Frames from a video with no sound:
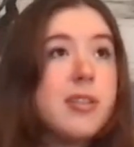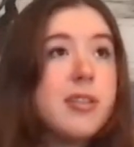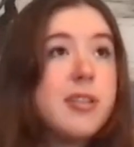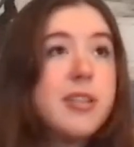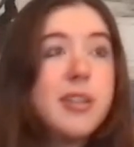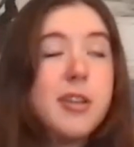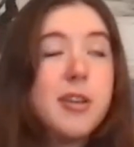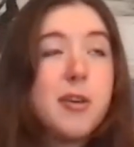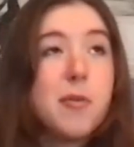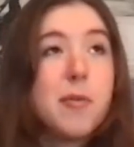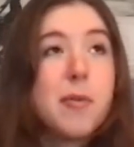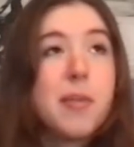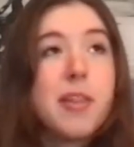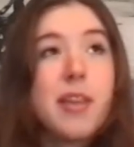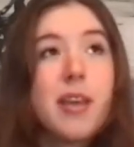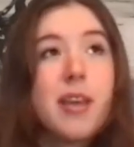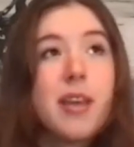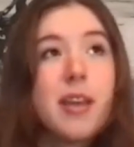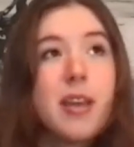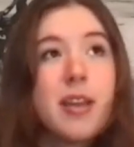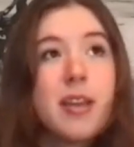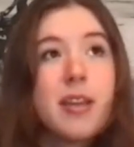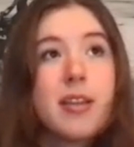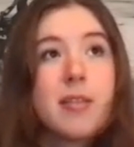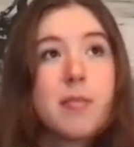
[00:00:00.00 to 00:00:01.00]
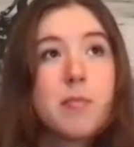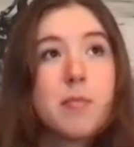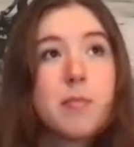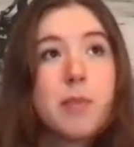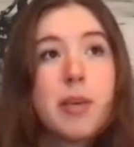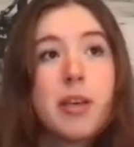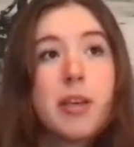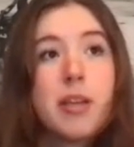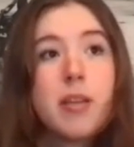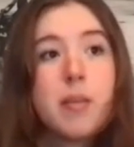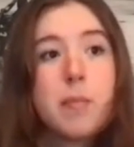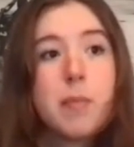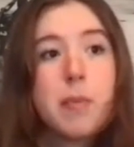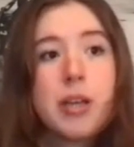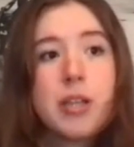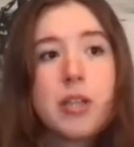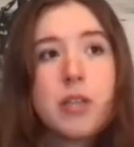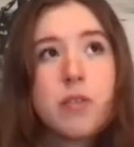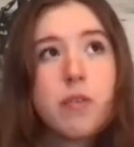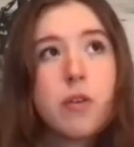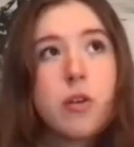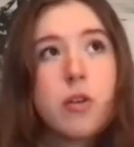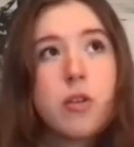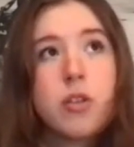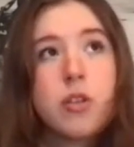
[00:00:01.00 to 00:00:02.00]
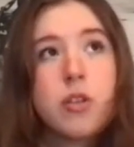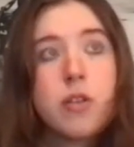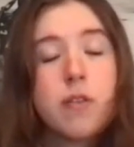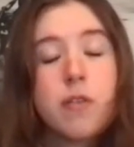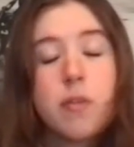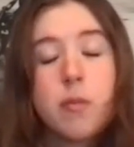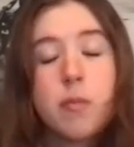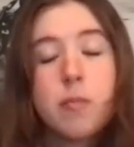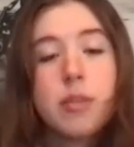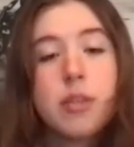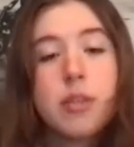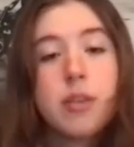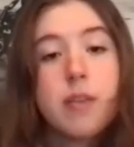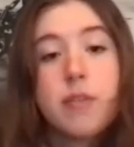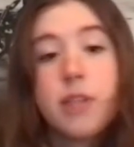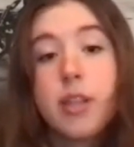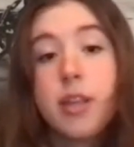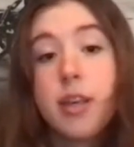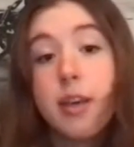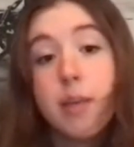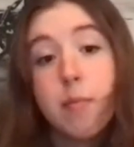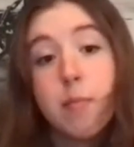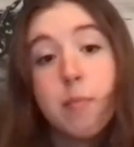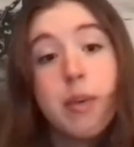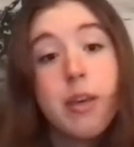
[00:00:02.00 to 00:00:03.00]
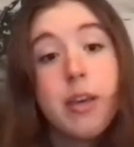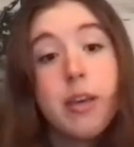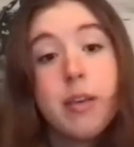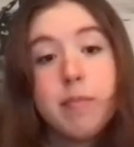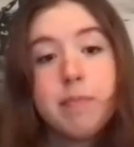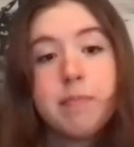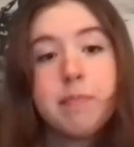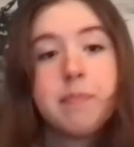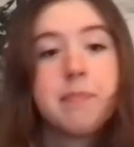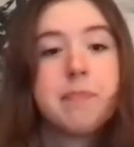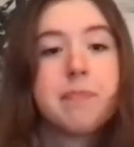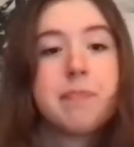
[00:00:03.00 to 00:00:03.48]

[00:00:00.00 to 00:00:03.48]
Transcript: deal with it and be the best version of themselves they can be.